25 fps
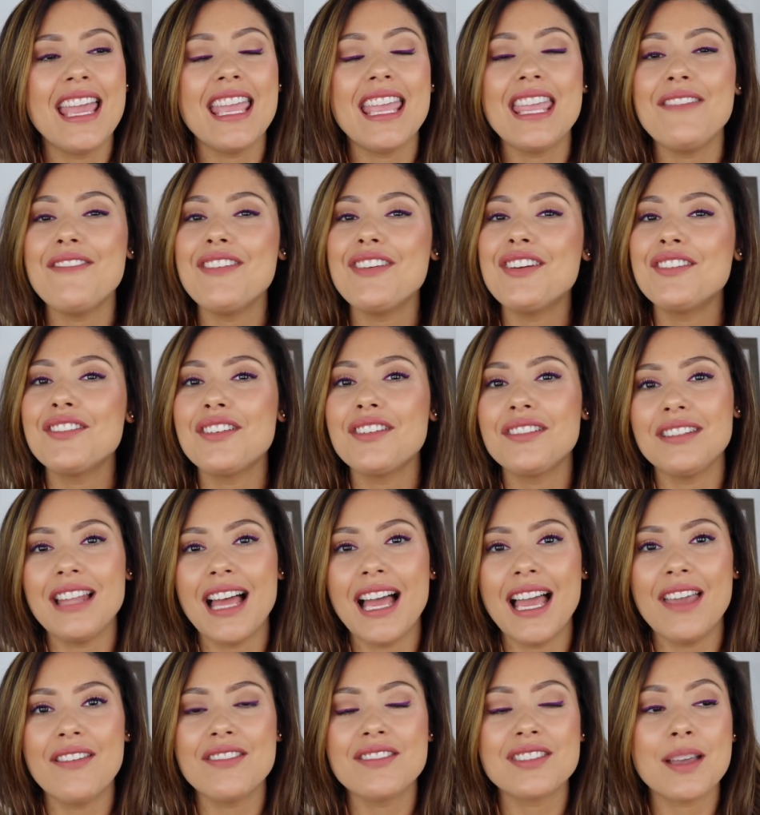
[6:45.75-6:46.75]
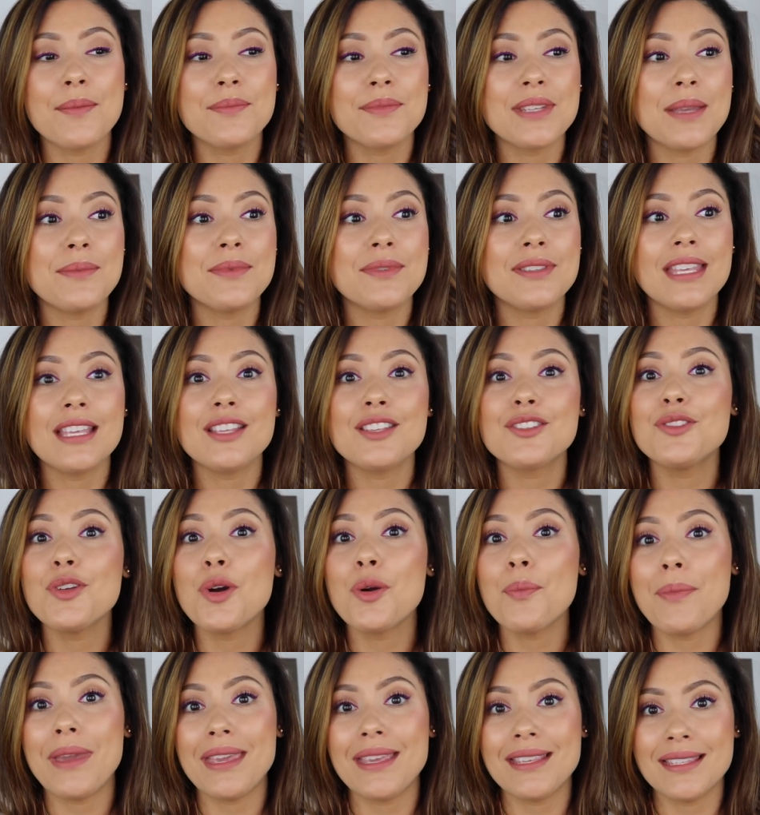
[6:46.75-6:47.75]
Even in our lives, sometimes things
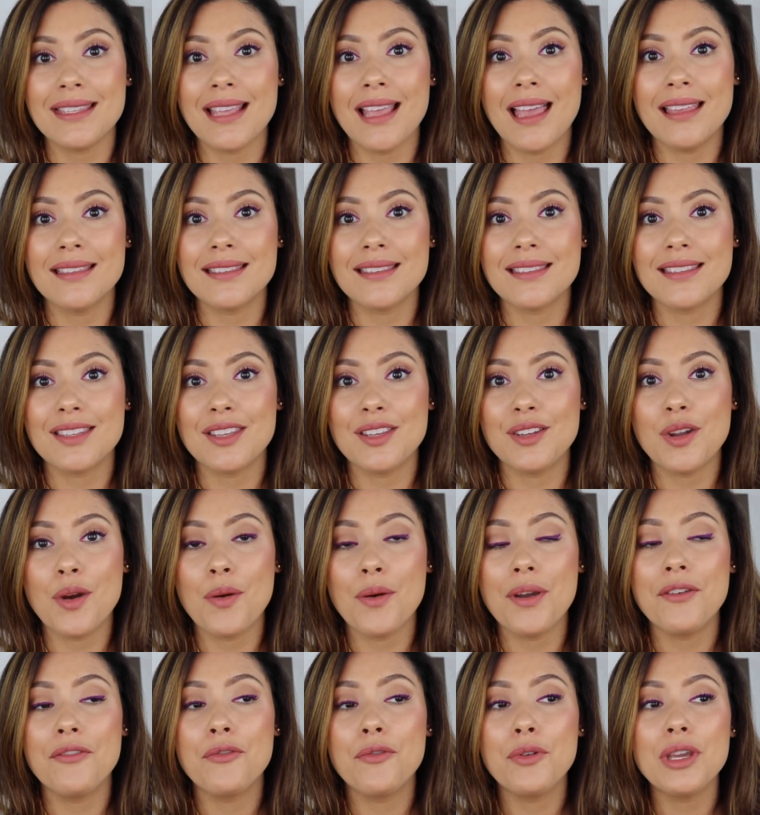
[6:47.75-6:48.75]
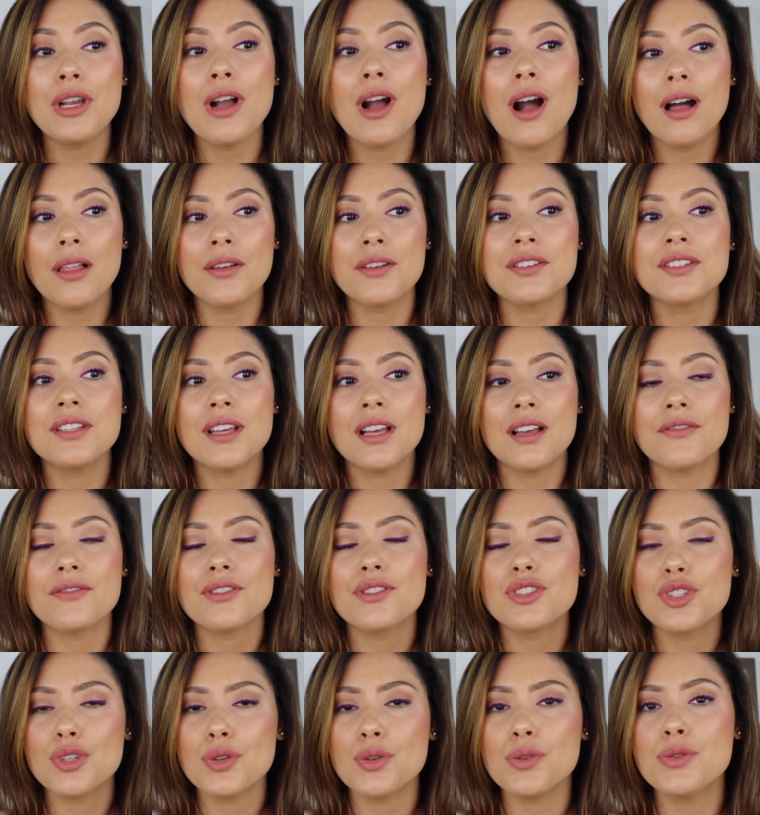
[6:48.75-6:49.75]
don't make sense. You know, if we call
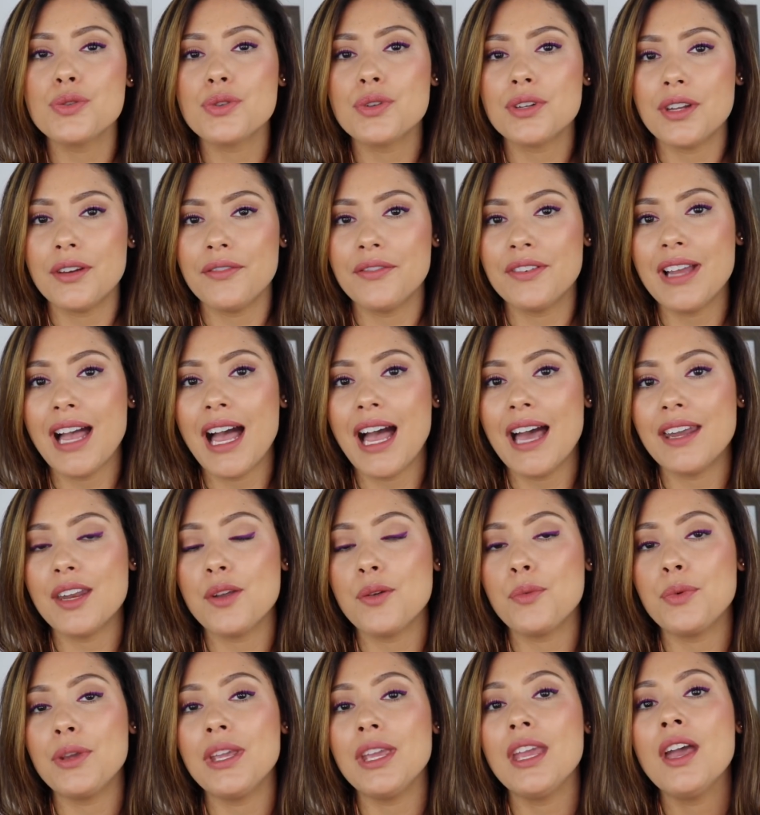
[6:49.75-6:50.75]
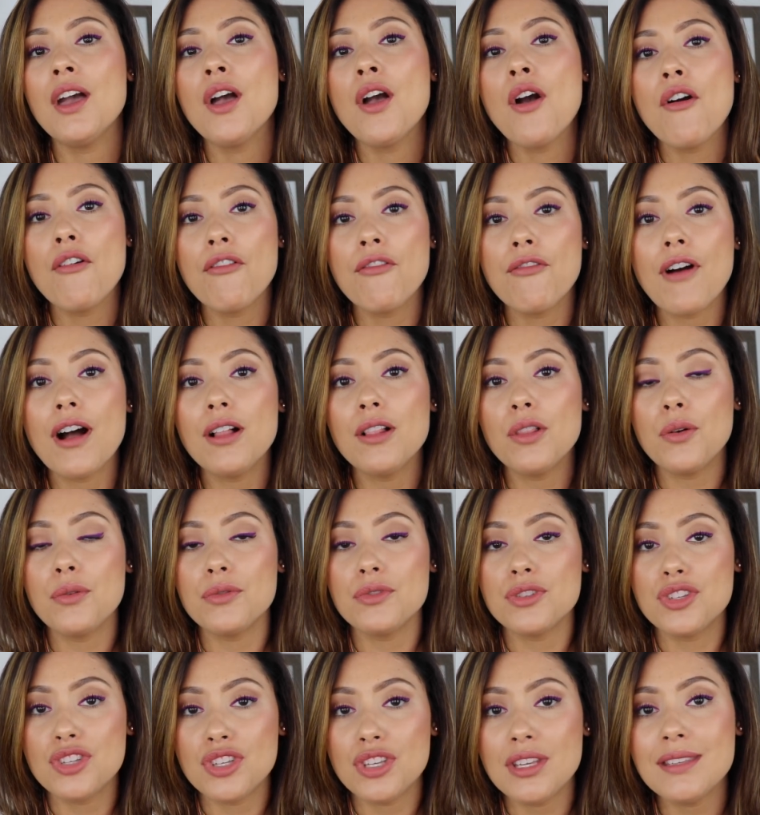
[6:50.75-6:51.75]
ourselves children of God and we
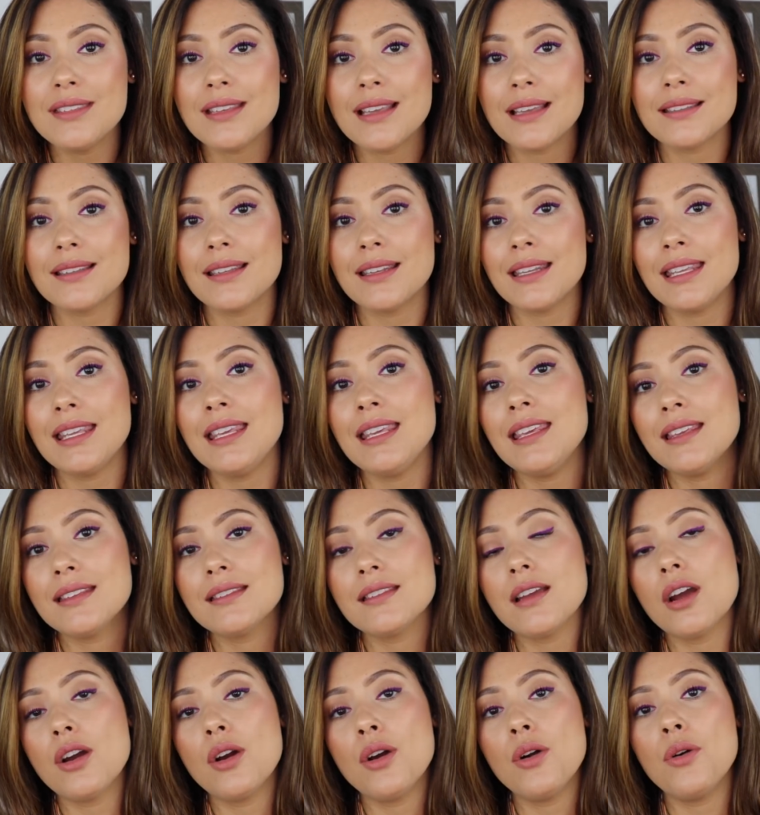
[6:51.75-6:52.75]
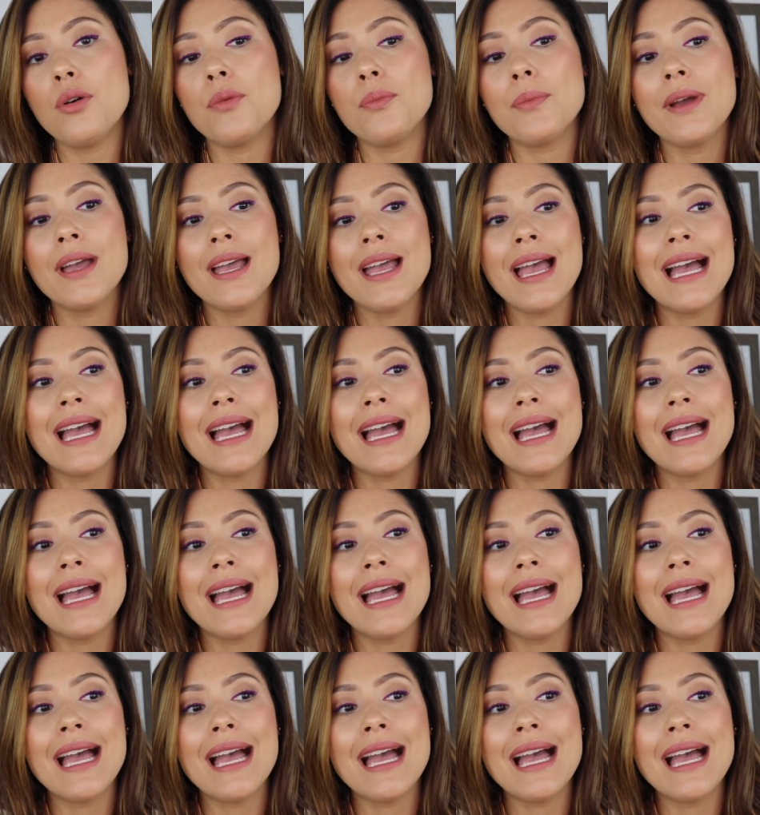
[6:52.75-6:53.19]
follow Jesus and he is our hope,